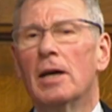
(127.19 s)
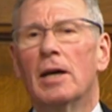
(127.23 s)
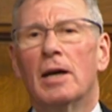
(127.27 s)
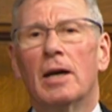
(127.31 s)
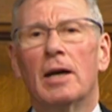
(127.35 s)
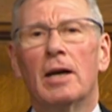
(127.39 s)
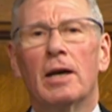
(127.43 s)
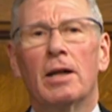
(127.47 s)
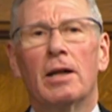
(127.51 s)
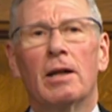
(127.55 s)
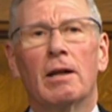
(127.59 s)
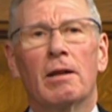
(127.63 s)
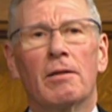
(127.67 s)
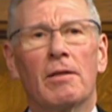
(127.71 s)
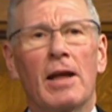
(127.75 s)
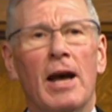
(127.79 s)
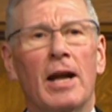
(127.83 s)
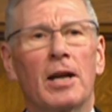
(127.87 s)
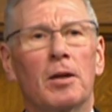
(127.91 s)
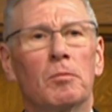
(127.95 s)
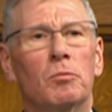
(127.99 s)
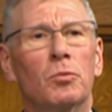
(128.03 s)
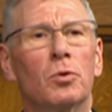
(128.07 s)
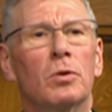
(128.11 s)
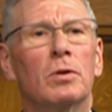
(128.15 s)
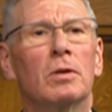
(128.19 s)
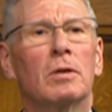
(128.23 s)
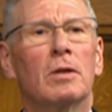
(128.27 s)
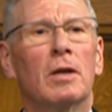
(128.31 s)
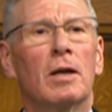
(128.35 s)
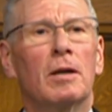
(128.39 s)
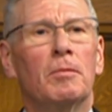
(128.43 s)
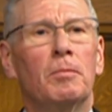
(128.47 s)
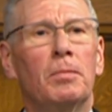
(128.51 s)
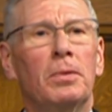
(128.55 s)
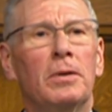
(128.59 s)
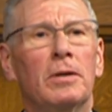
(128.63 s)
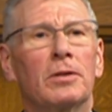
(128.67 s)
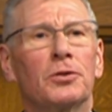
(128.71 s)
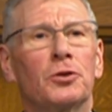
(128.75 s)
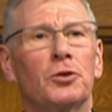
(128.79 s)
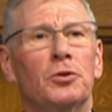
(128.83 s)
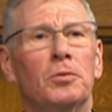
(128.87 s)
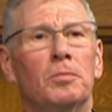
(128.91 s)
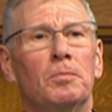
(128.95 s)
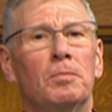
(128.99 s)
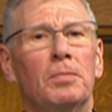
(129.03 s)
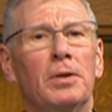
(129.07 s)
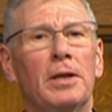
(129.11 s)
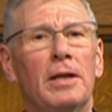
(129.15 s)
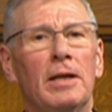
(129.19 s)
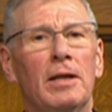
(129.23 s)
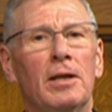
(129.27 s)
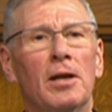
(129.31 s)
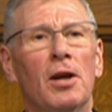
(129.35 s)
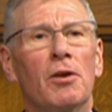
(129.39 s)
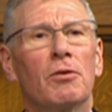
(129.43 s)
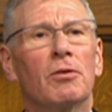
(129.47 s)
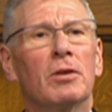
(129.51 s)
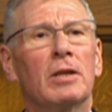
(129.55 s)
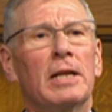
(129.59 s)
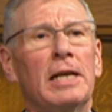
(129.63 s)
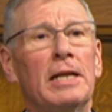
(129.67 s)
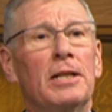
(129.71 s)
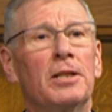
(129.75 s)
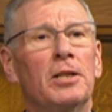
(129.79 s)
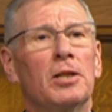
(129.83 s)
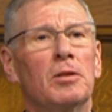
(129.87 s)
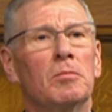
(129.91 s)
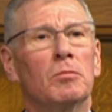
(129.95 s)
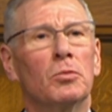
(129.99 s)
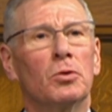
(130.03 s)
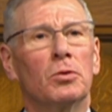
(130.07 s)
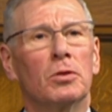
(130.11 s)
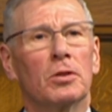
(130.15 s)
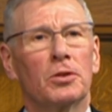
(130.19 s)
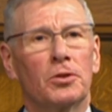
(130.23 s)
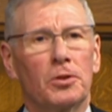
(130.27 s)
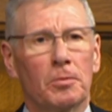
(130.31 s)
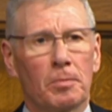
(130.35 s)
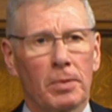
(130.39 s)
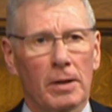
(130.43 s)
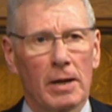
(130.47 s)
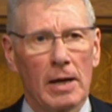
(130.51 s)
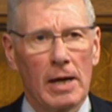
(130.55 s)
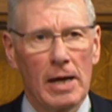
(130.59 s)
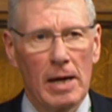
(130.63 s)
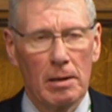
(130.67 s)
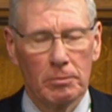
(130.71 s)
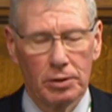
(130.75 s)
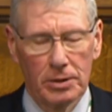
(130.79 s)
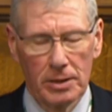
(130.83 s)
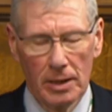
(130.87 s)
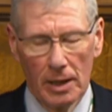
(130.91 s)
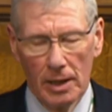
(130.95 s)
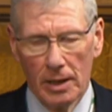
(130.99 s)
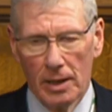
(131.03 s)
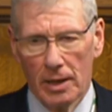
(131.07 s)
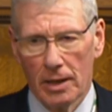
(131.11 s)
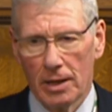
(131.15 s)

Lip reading: That more appears to be related more to perhaps